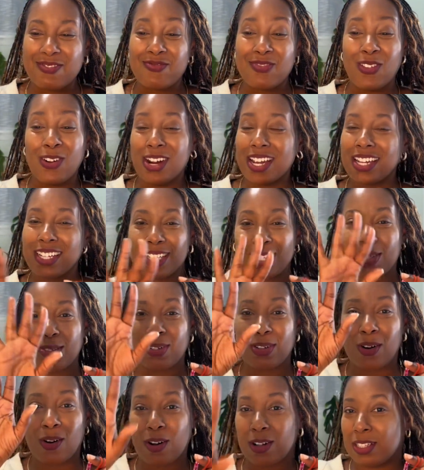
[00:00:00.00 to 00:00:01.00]
Or you could just do
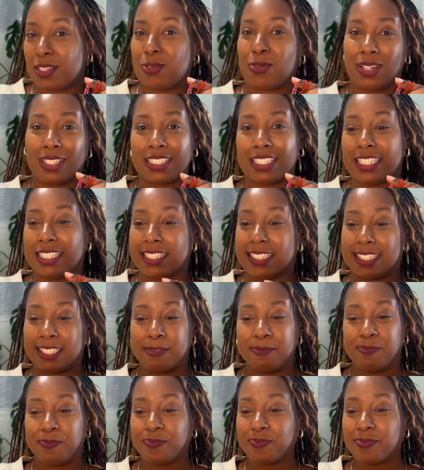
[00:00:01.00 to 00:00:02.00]
it all in one
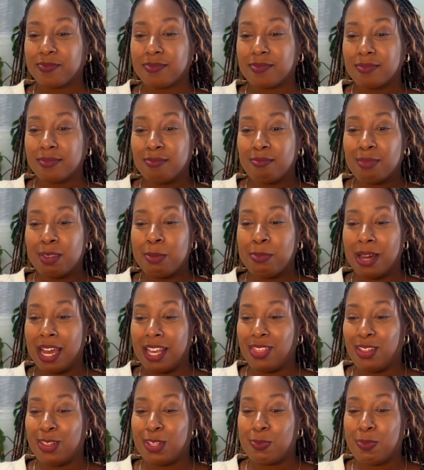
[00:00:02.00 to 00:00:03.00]
color. But I
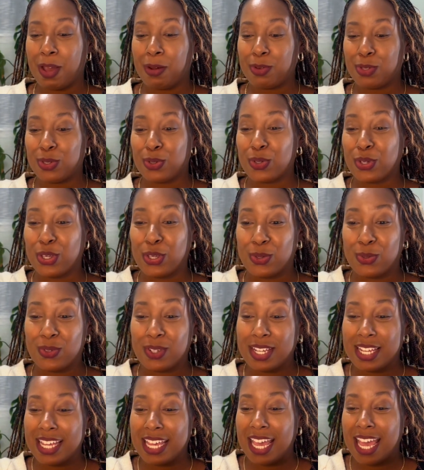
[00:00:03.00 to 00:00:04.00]
thought this bag was so cute.
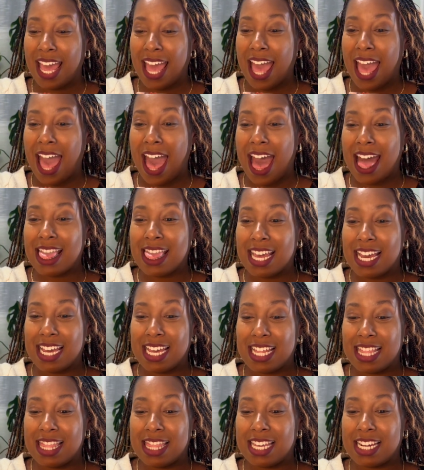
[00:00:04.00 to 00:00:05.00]
And
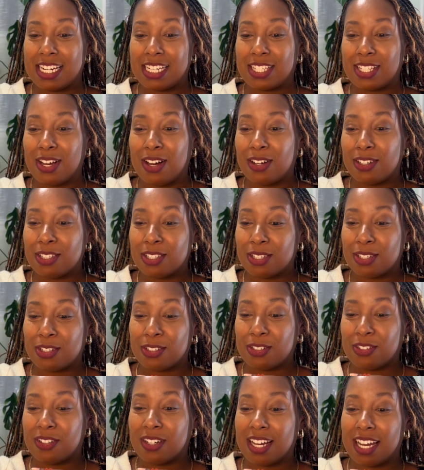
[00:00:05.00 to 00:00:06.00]
then there's
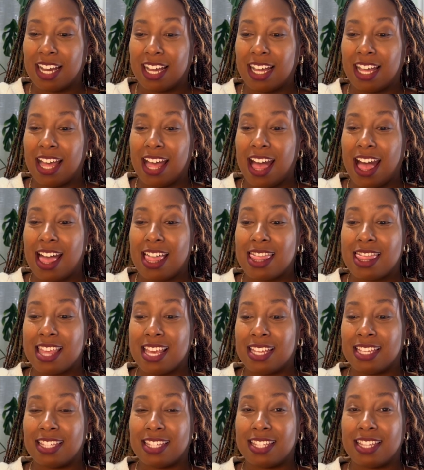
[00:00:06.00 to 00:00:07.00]
also
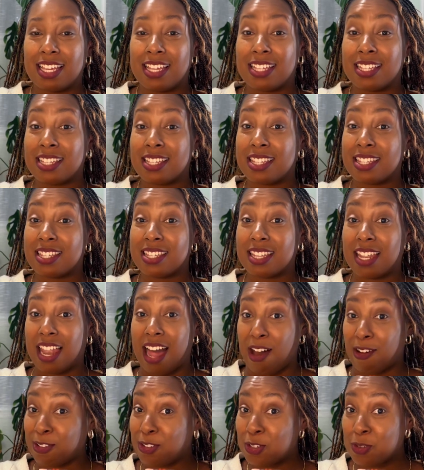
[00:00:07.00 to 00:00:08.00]
this
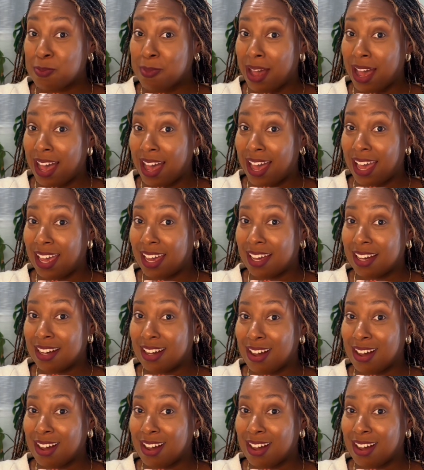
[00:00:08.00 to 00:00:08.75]
slouch bag.